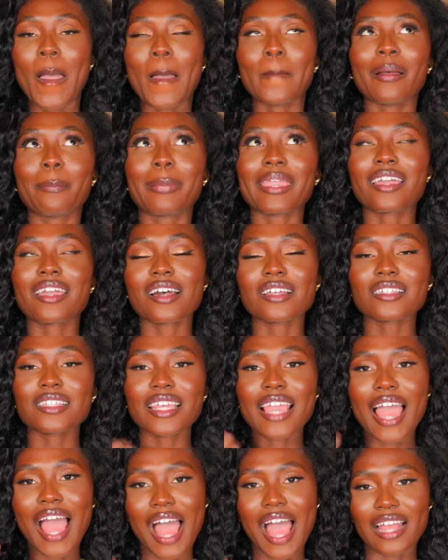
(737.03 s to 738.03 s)
But because
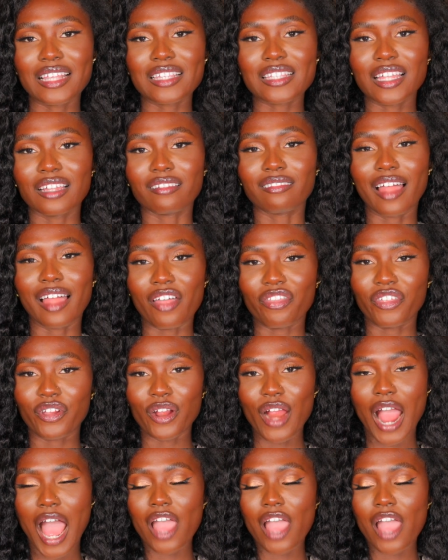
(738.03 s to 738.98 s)
it has the leather,